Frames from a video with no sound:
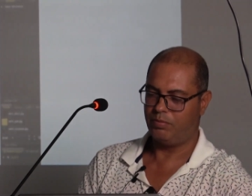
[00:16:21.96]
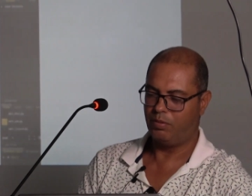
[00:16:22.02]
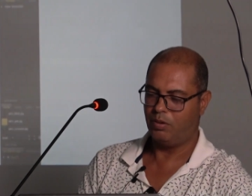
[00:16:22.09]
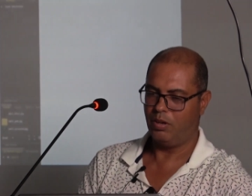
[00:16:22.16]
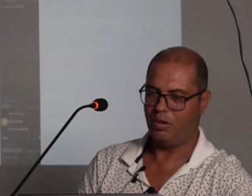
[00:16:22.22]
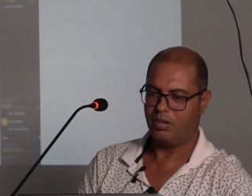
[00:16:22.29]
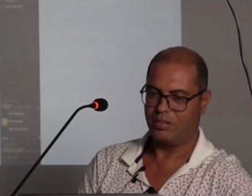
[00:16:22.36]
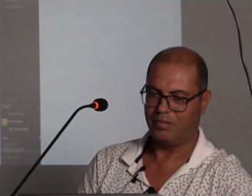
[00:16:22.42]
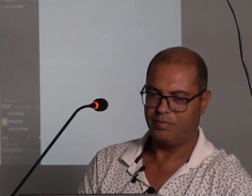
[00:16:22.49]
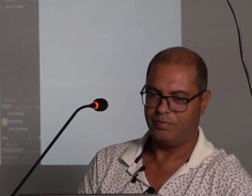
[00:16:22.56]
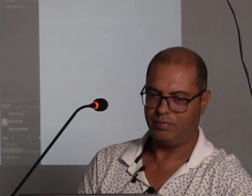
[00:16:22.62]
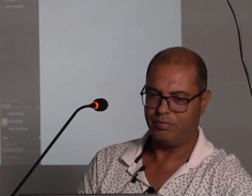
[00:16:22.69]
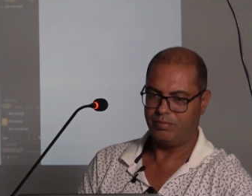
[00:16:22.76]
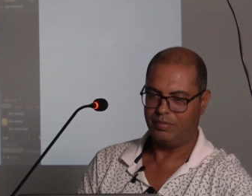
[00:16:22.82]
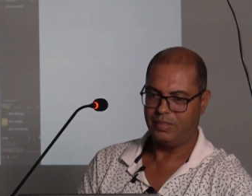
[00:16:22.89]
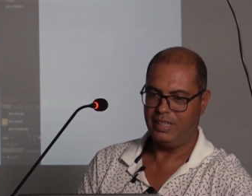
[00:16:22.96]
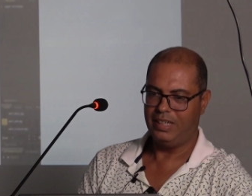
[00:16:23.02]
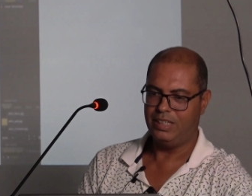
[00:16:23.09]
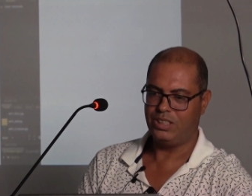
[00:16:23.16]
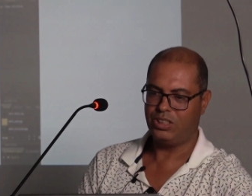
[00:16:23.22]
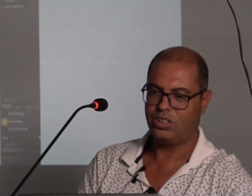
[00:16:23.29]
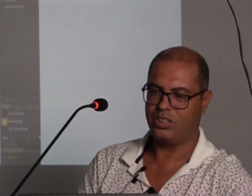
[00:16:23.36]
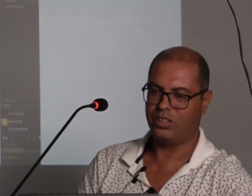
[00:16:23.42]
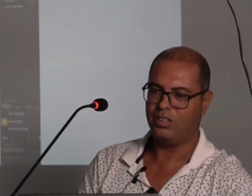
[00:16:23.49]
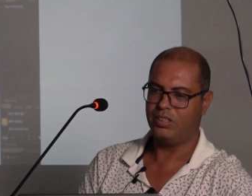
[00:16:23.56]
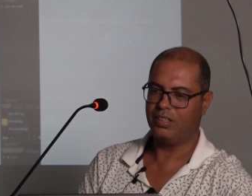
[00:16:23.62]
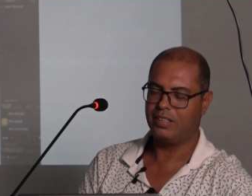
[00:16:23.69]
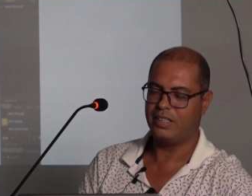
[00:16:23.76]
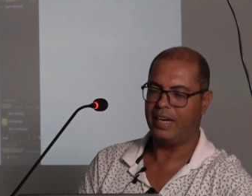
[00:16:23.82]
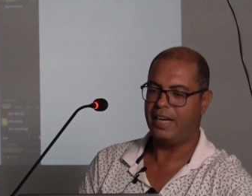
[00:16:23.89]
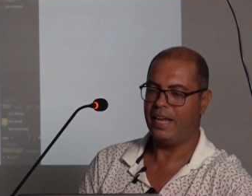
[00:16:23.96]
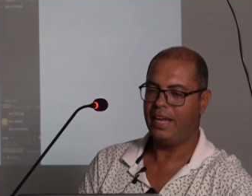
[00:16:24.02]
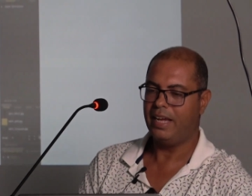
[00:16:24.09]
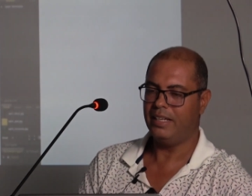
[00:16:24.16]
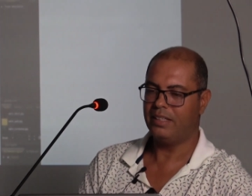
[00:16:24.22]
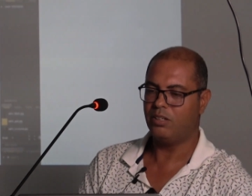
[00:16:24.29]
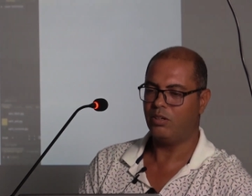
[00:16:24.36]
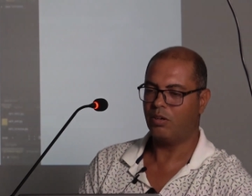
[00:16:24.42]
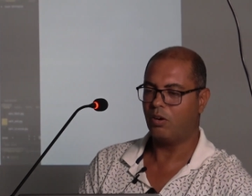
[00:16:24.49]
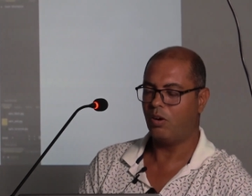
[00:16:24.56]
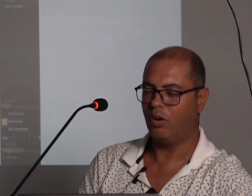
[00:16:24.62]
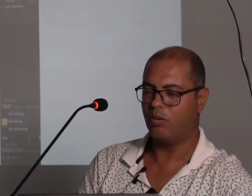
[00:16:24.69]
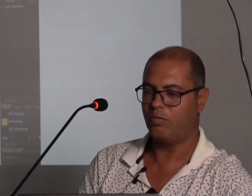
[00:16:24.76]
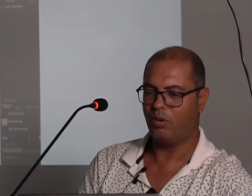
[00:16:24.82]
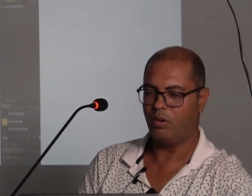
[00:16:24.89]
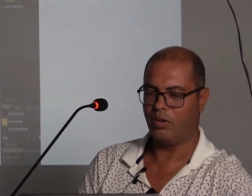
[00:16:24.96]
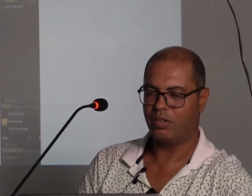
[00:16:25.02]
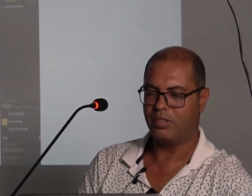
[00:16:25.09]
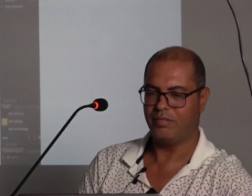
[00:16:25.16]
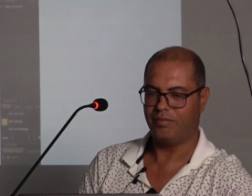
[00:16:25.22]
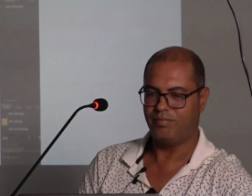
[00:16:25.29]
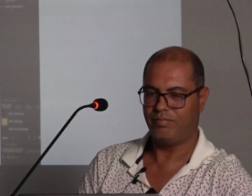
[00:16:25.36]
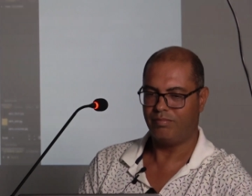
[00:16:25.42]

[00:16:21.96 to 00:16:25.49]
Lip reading: for each creator or for